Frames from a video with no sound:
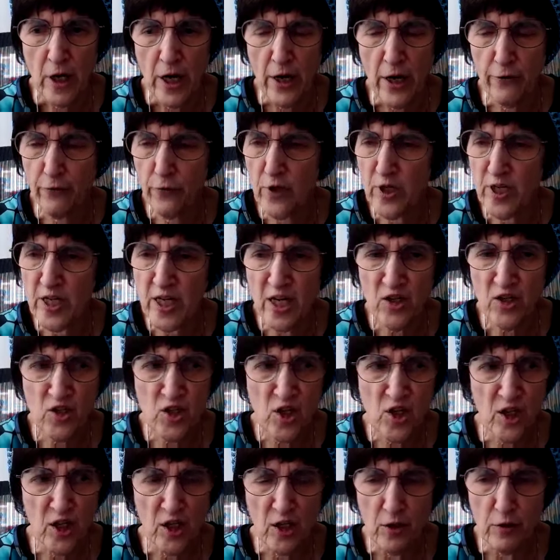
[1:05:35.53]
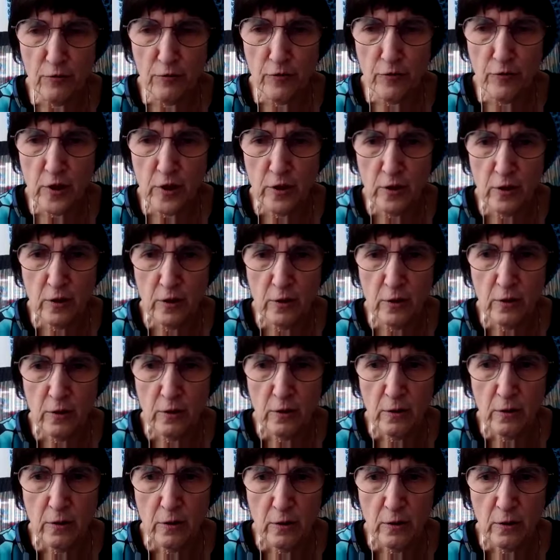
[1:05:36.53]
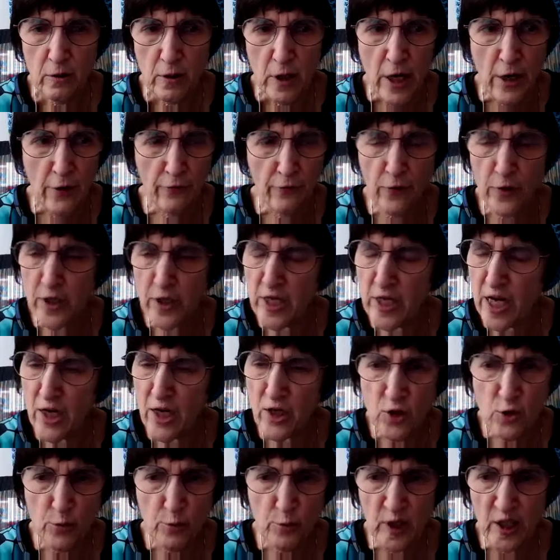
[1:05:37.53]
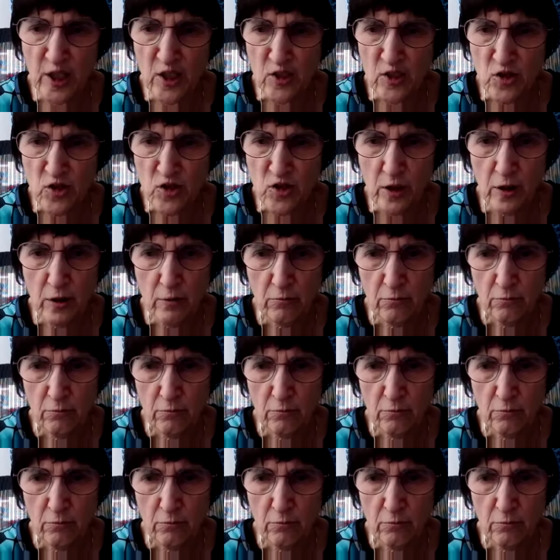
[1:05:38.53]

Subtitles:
Every day's a gift. Every day's a blessing.